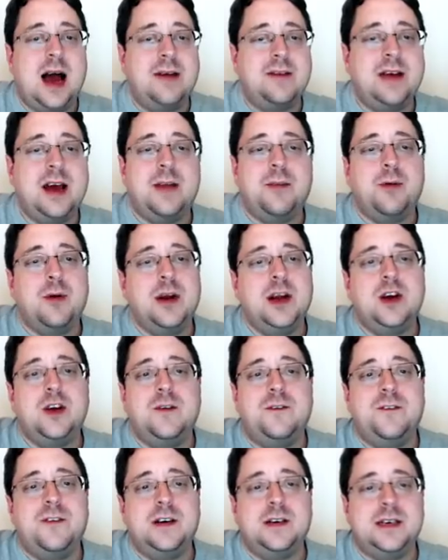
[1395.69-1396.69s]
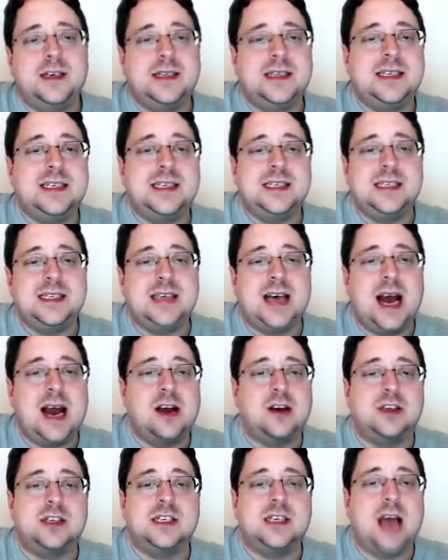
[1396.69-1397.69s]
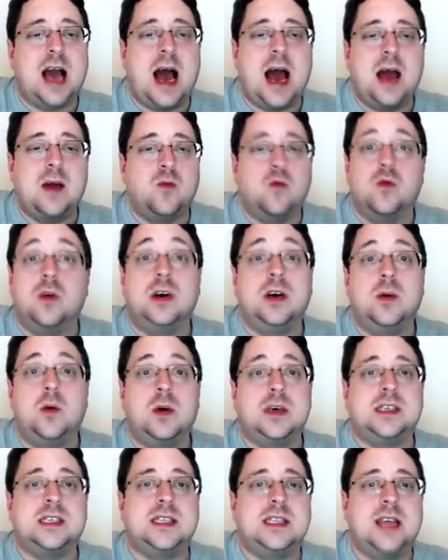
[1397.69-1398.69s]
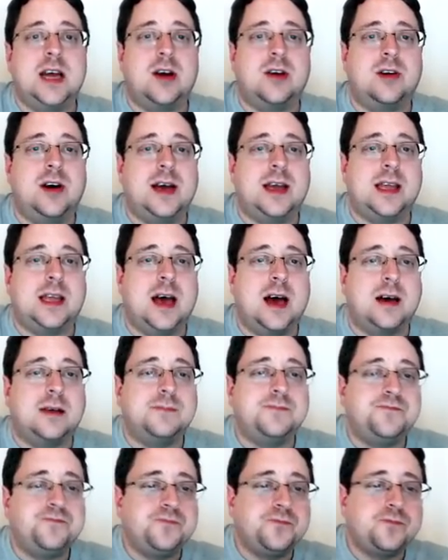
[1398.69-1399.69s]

I've got a pretty good feeling this entire sky really wasn't there like that.